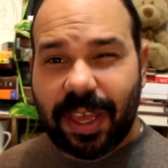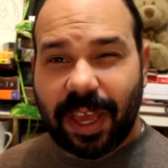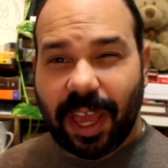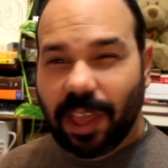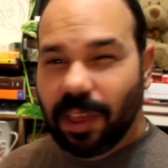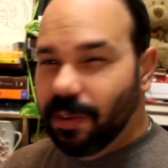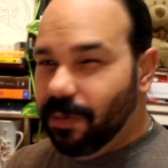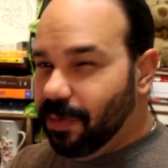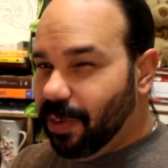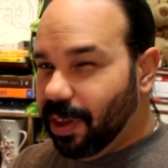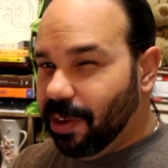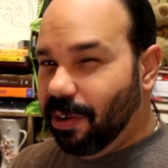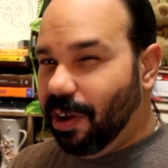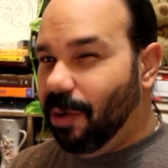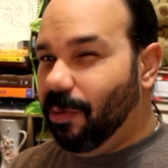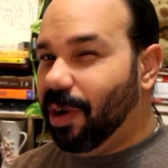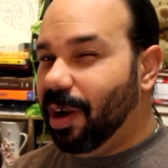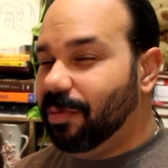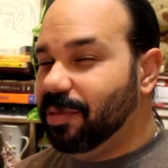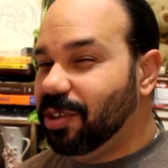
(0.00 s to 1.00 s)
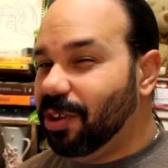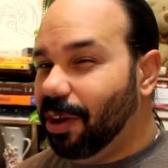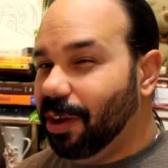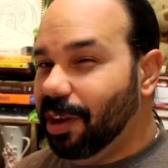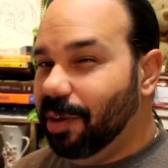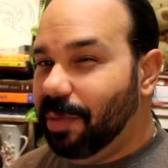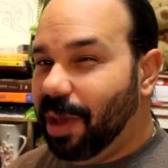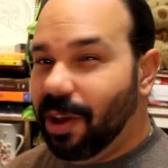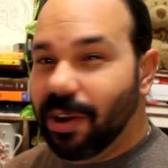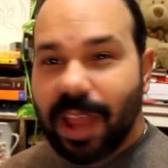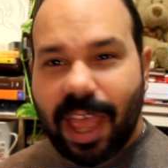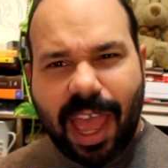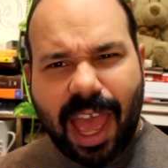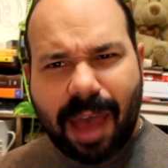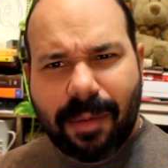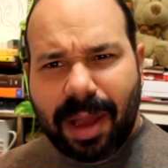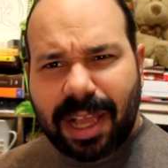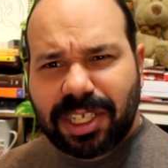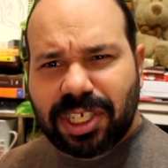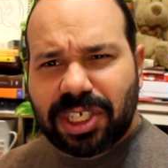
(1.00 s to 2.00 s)
Can you figure out what I'm talking about?
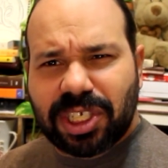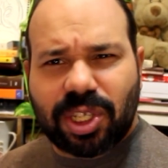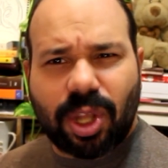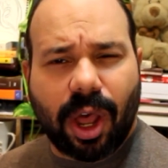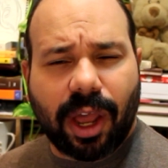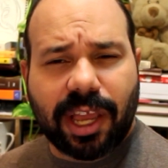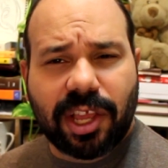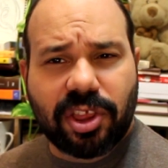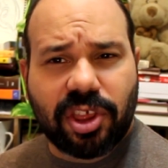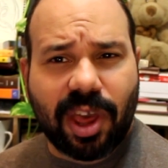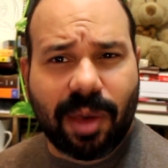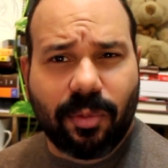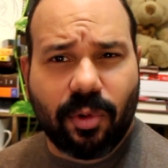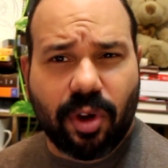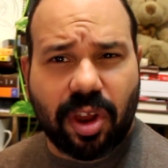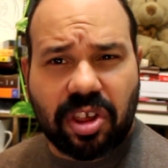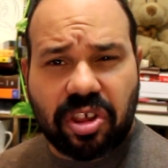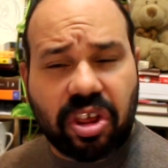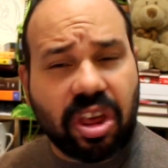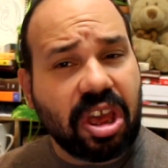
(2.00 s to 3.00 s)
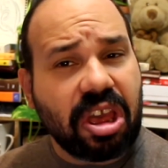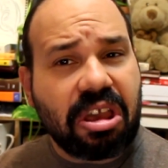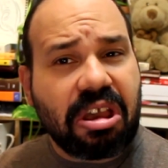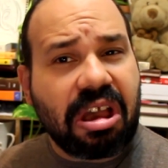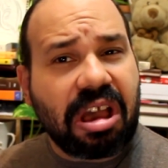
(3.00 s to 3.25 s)
Am I just talking gibberish?